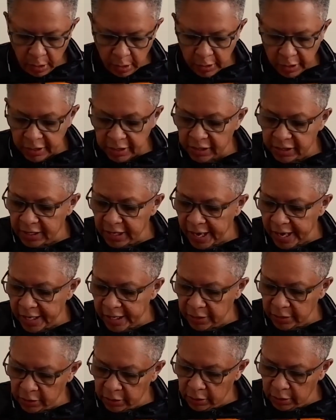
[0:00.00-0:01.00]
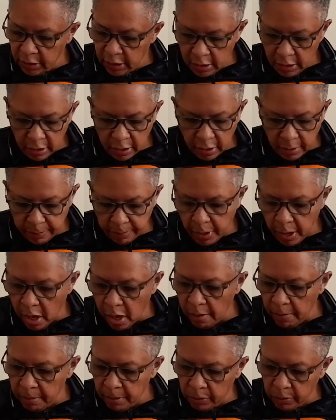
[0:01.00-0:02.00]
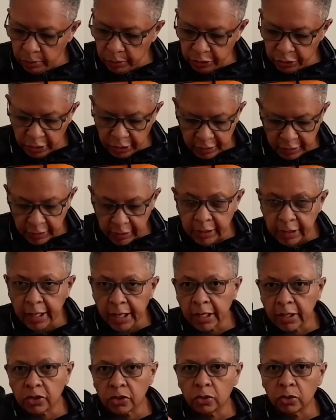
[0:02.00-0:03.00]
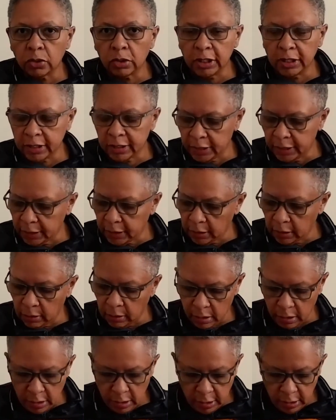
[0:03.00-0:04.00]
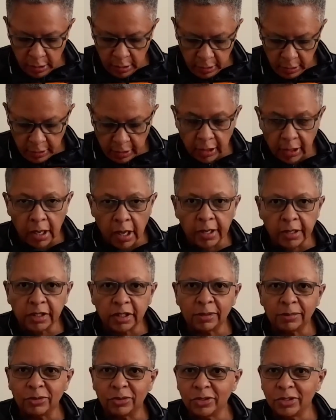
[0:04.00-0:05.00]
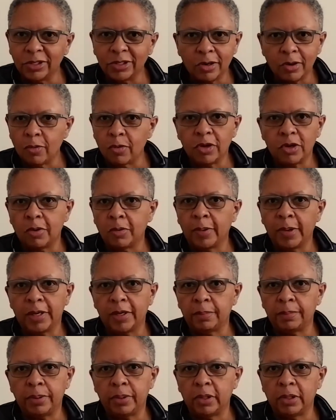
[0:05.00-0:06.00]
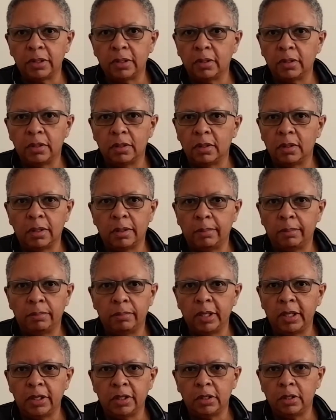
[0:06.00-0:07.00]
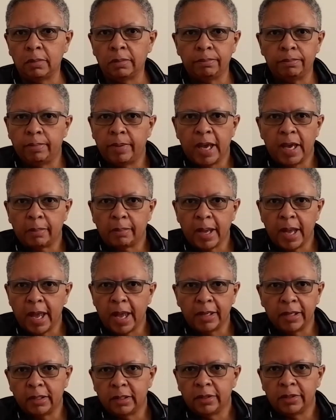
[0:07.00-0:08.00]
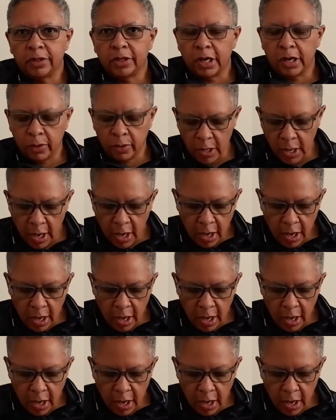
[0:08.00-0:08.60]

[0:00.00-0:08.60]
contained compartment which easily gets all these little items, so you don't know where to put them in your backpack. You know,